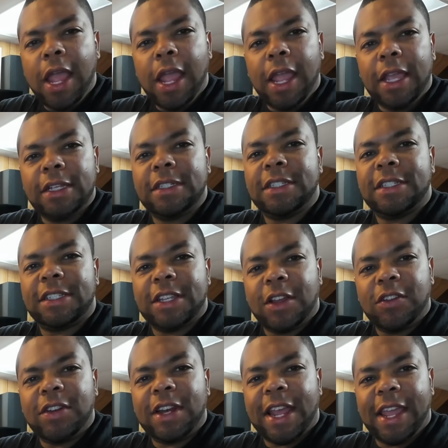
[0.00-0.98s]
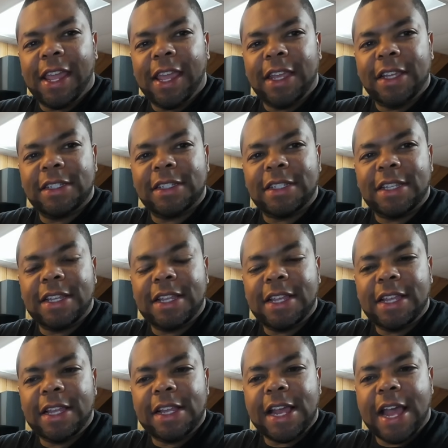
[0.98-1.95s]
It is so nice.
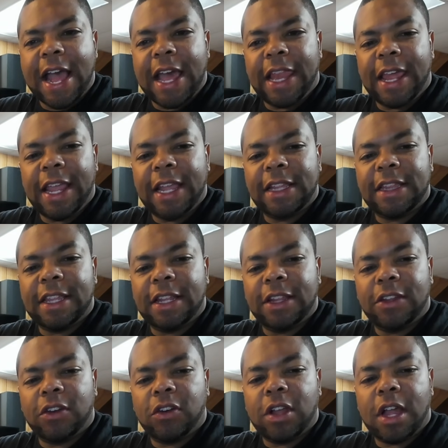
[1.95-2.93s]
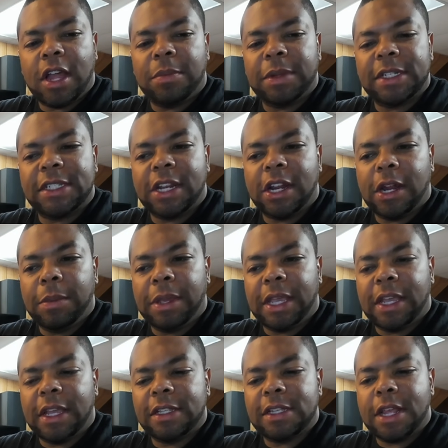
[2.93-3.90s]
I like the little commentary
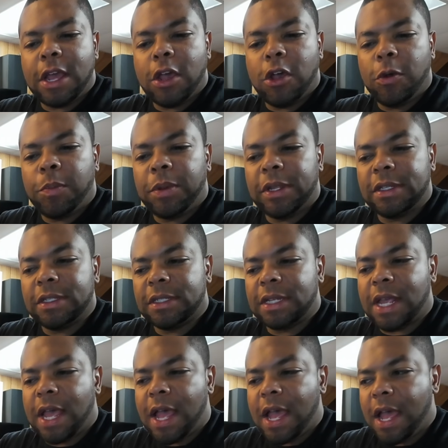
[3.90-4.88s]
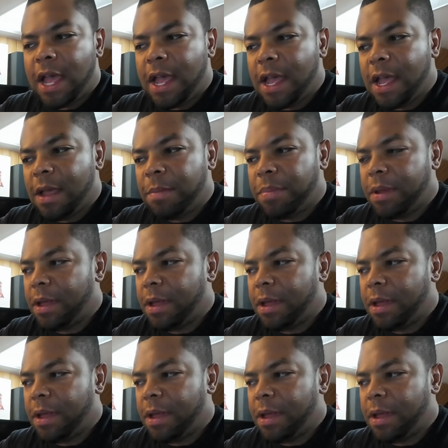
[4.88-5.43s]
because it opens up